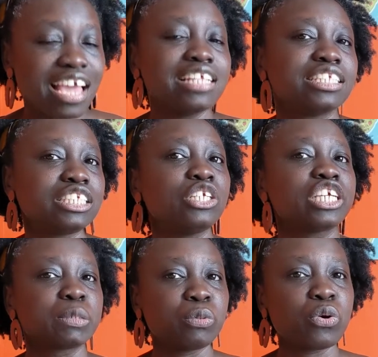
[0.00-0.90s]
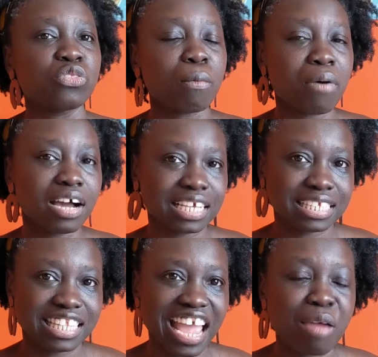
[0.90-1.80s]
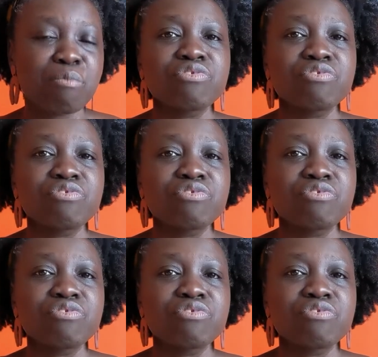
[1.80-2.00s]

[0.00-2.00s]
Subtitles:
and explore all the markets there.